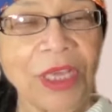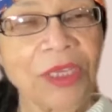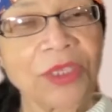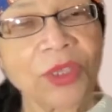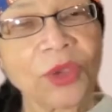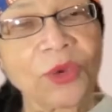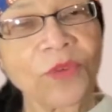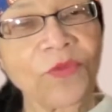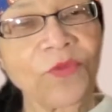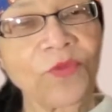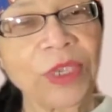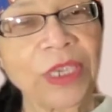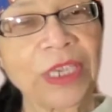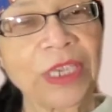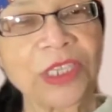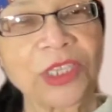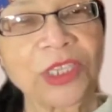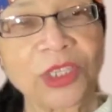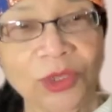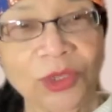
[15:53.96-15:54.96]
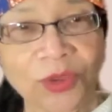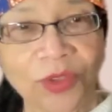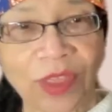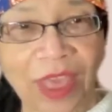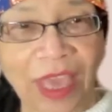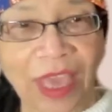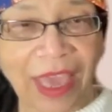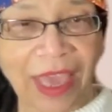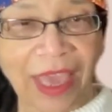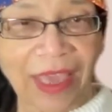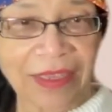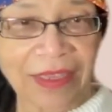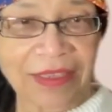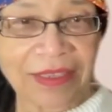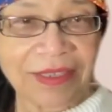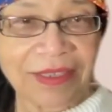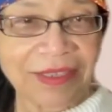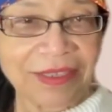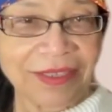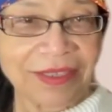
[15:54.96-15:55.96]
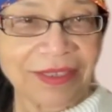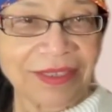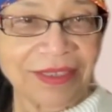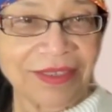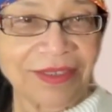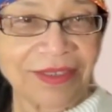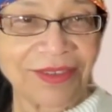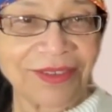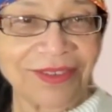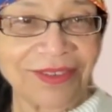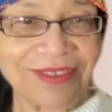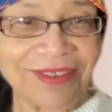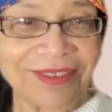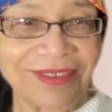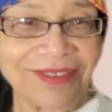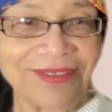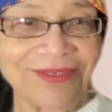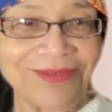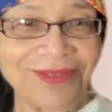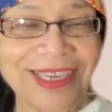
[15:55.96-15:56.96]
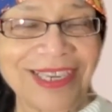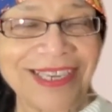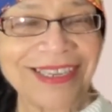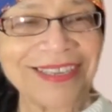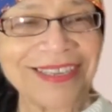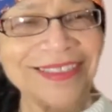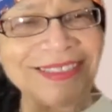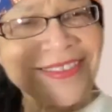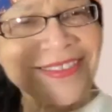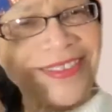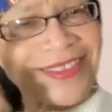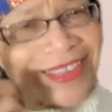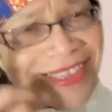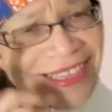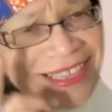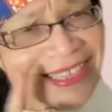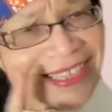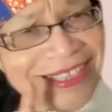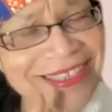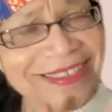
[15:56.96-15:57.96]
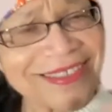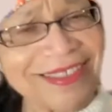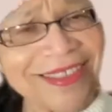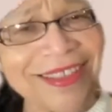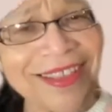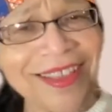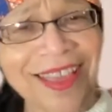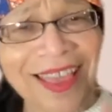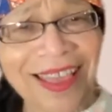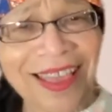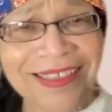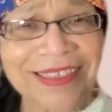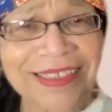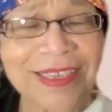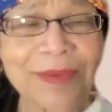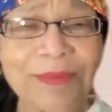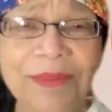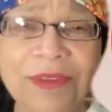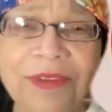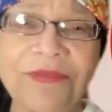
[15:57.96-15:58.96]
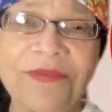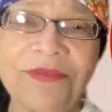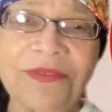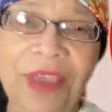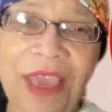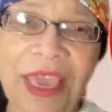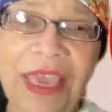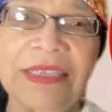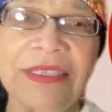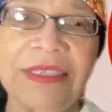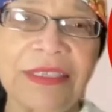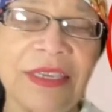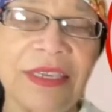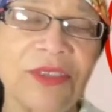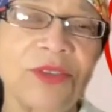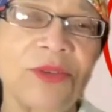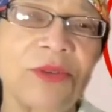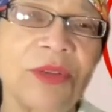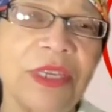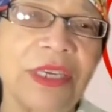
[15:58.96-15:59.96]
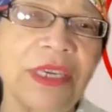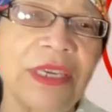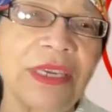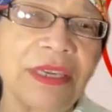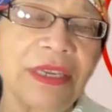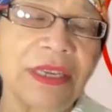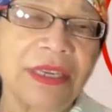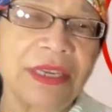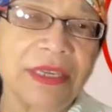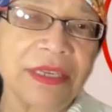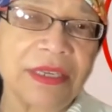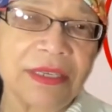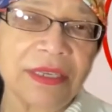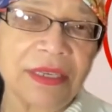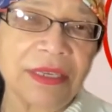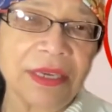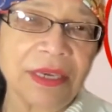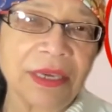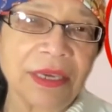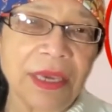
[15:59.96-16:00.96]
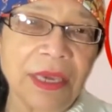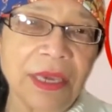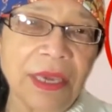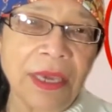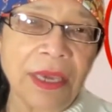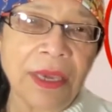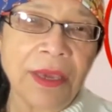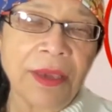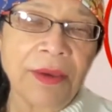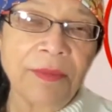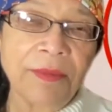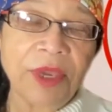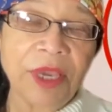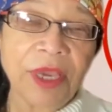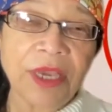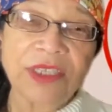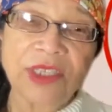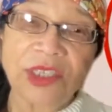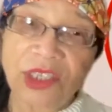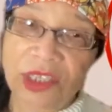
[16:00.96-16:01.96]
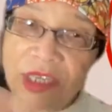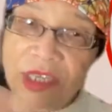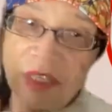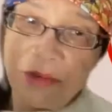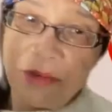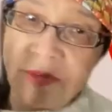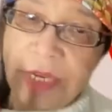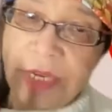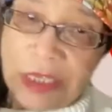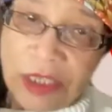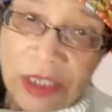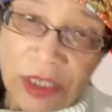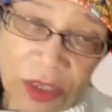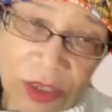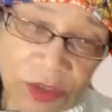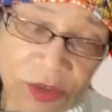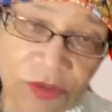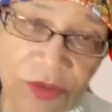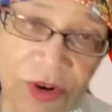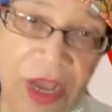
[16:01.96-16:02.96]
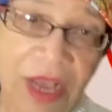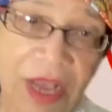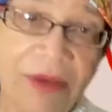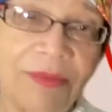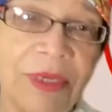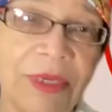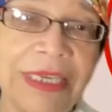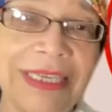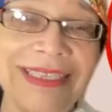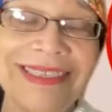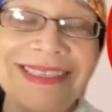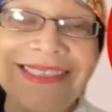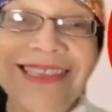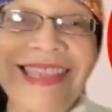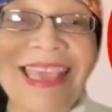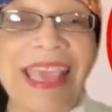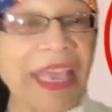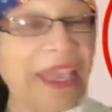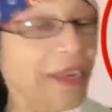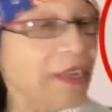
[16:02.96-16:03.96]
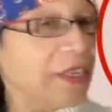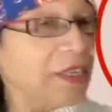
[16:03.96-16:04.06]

So if we can do that, we can look into the concept of ancestral healing, because generational trauma is an